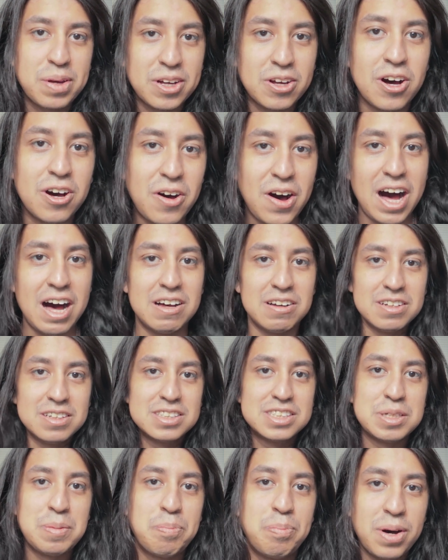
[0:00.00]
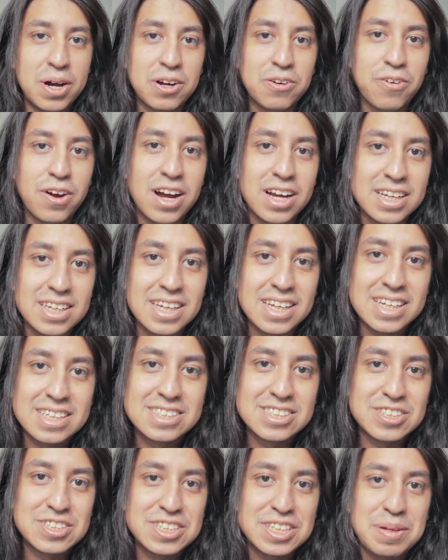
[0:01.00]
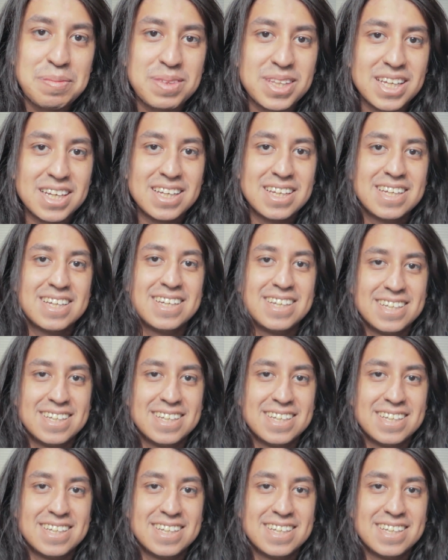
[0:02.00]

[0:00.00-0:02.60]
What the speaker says: go out some punk rock gigs or something.